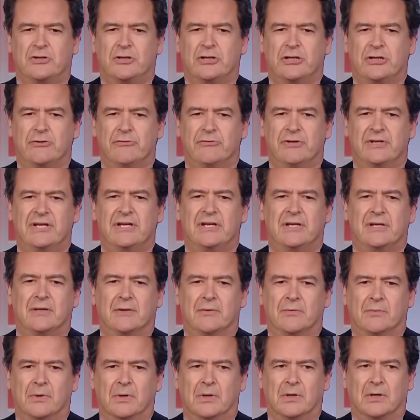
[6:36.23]
is virtually unique
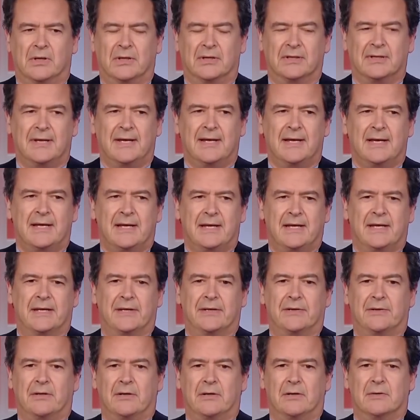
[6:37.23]
in the world
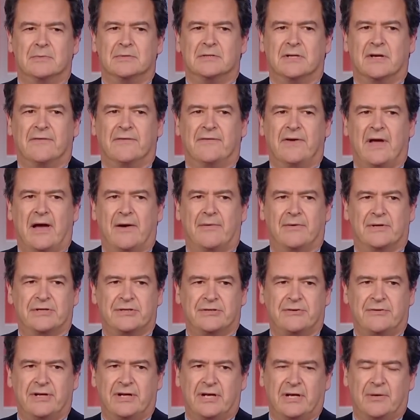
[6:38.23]
in terms of how
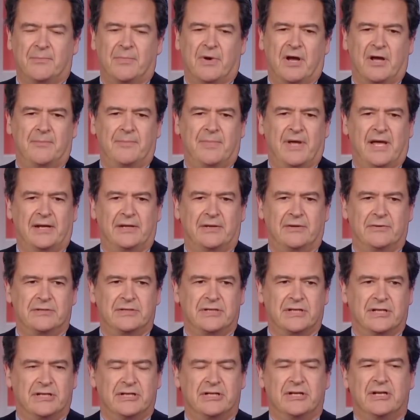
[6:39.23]
it's treating broadband
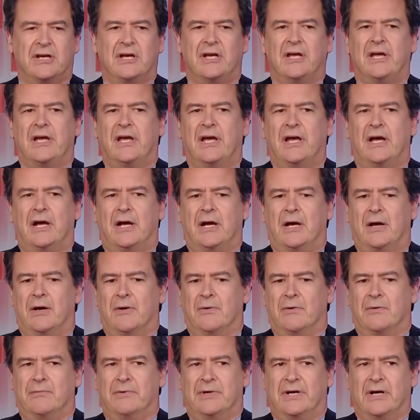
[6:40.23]
usage.
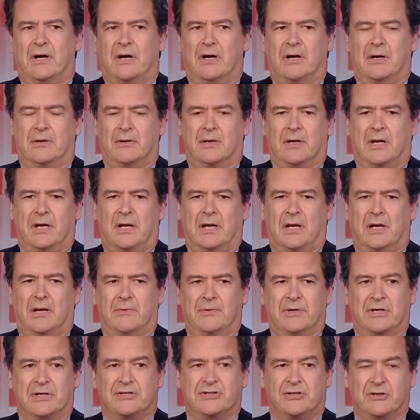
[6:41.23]
We
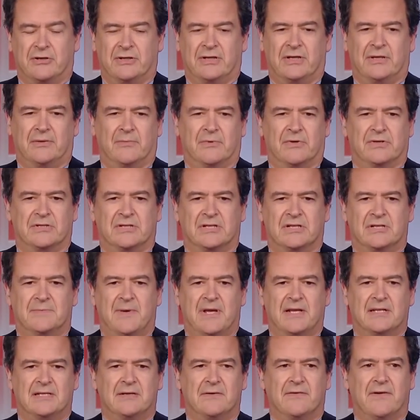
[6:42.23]
are certainly the most
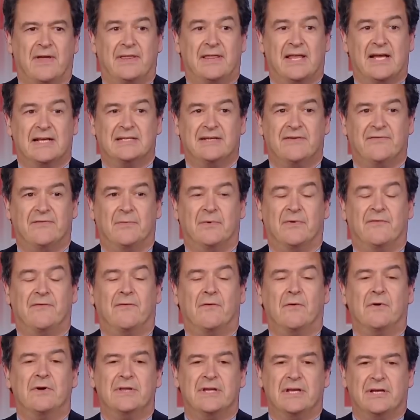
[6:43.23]
expensive, and that's even
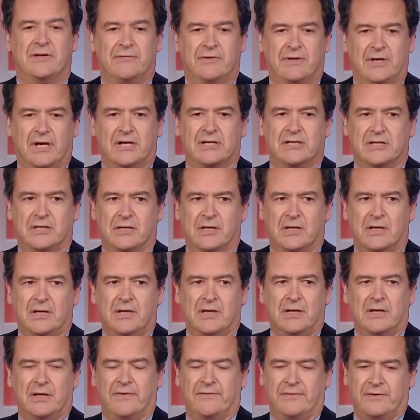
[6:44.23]
before the introduction
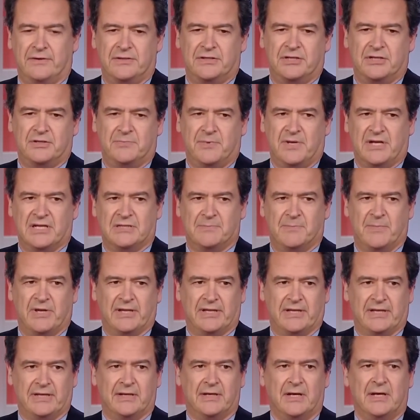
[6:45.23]
of usage-based
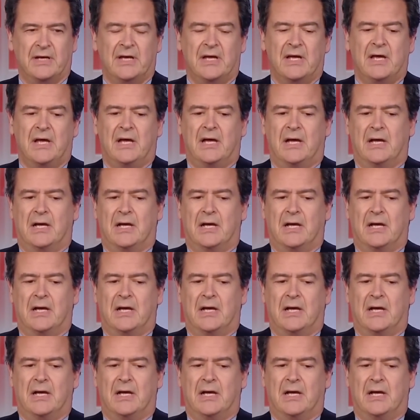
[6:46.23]
billing.